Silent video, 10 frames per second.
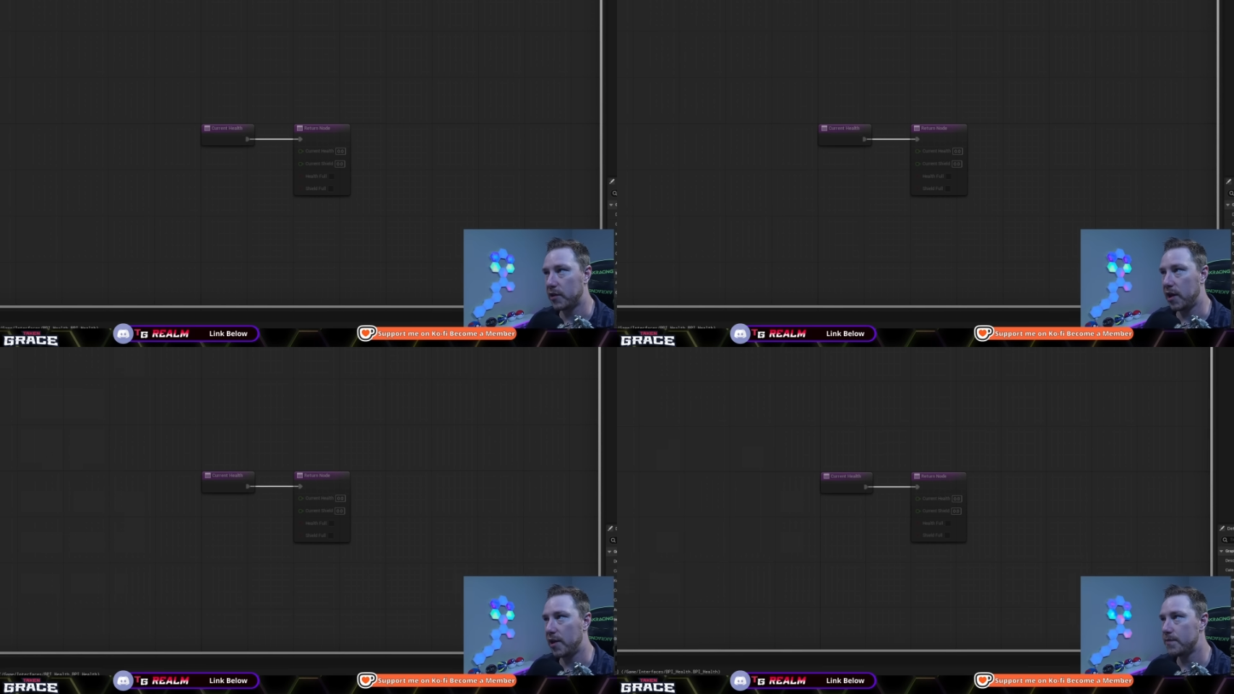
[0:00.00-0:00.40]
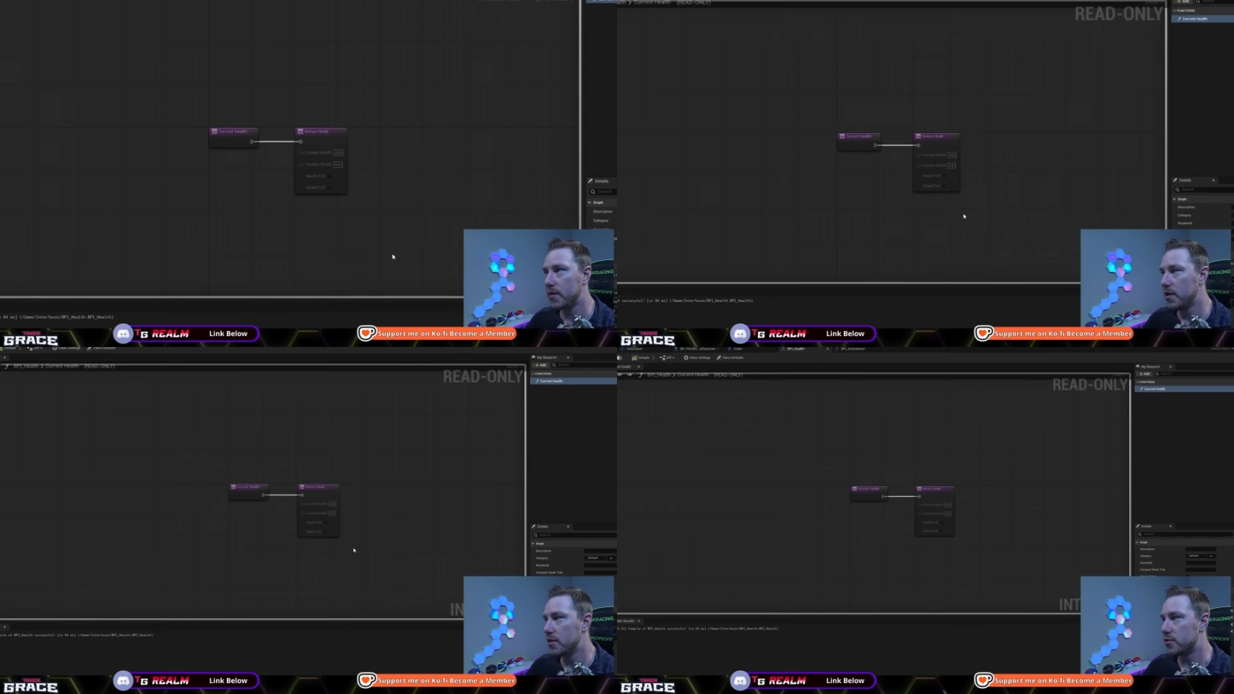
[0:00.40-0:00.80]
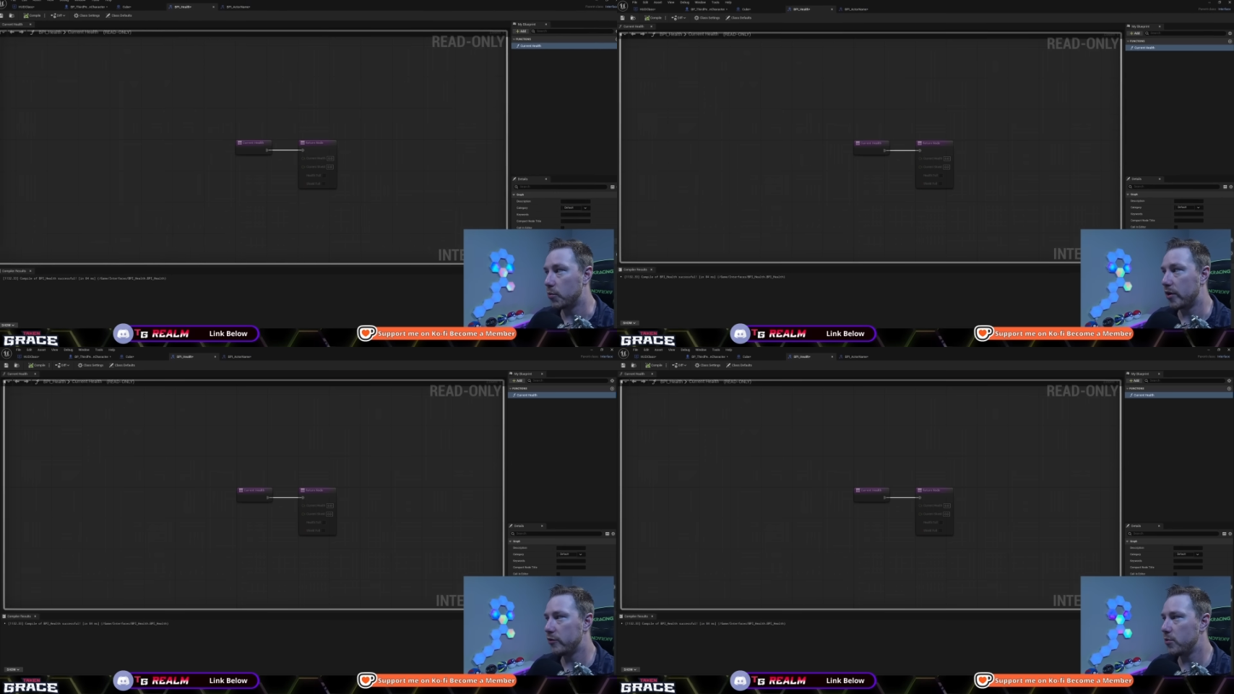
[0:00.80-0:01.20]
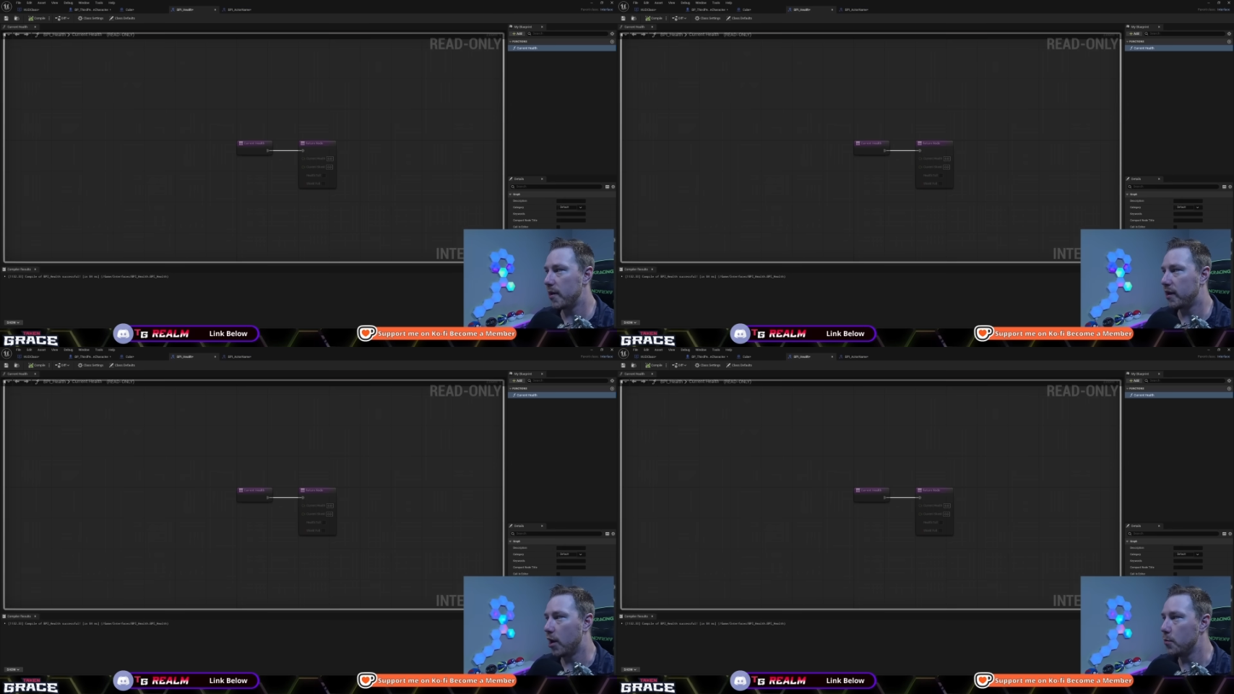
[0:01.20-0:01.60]
Okay, so whenever you
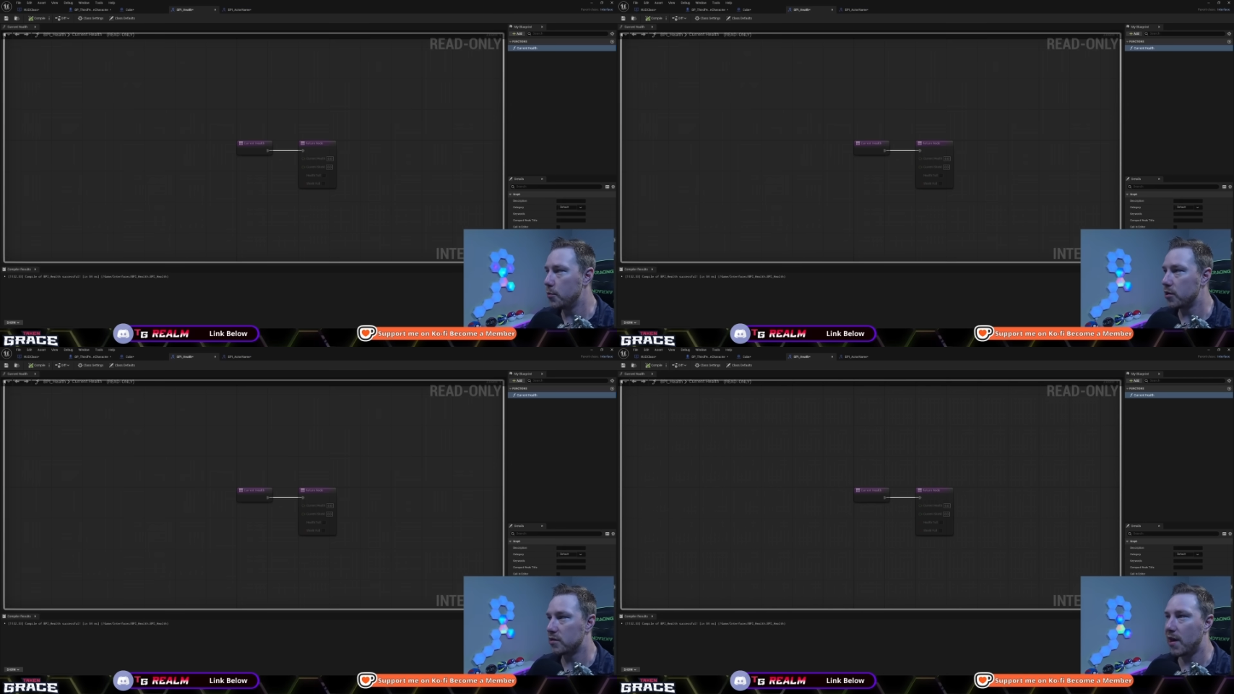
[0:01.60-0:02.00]
make an output,